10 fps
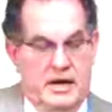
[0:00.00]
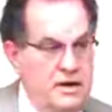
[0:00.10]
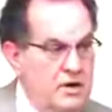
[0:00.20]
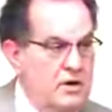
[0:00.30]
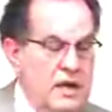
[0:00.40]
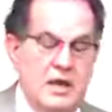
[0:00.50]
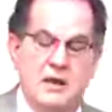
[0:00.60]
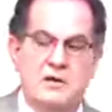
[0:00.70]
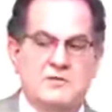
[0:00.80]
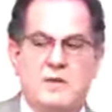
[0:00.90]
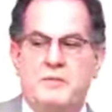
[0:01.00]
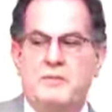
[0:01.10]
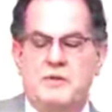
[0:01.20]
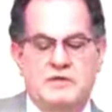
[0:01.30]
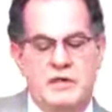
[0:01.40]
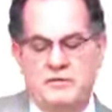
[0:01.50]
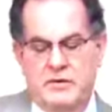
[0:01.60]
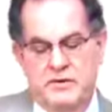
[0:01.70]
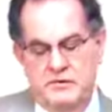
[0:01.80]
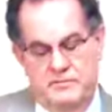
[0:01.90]
And I know, again, there's people that say,
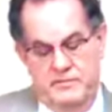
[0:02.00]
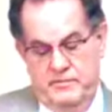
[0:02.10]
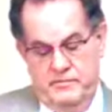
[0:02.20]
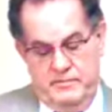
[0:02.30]
well, you